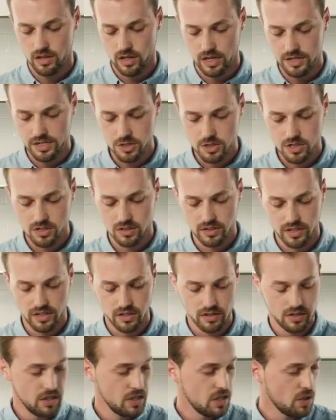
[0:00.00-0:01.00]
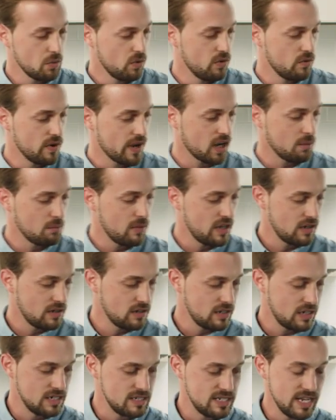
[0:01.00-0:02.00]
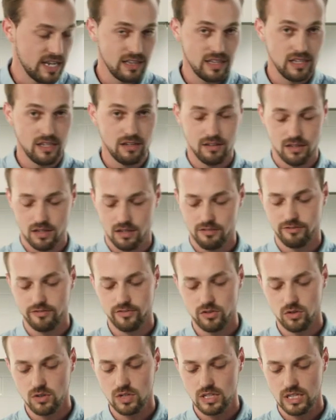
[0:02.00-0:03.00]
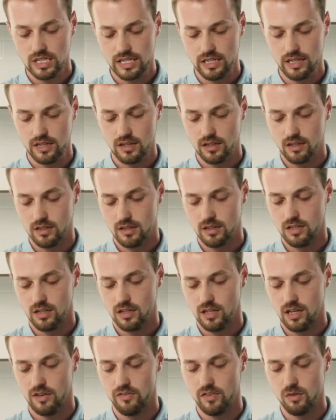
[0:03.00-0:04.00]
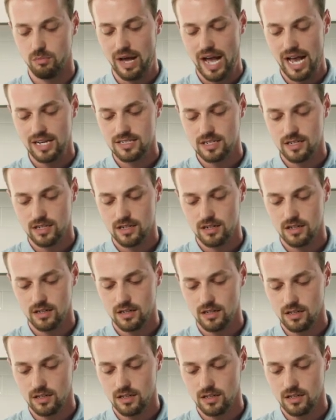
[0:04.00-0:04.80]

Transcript: Additionally, we recommend a daily full cleaning of the basket